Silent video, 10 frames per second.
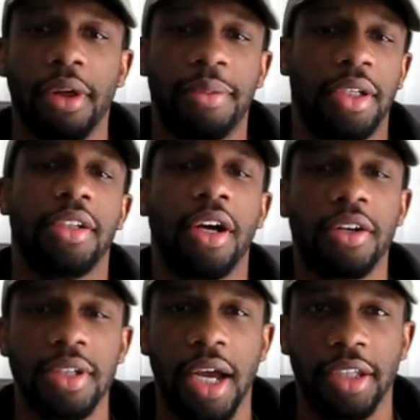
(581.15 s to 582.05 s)
I mean,
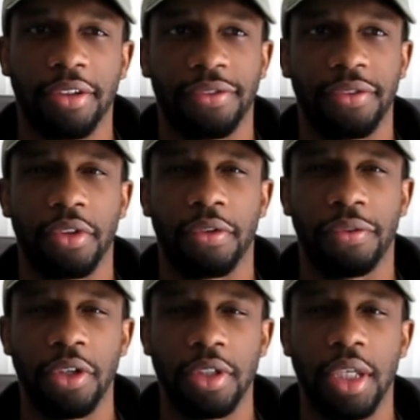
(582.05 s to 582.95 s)
it's like the
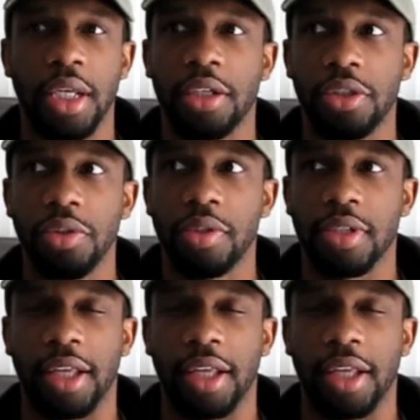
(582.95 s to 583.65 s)
first thing they do is,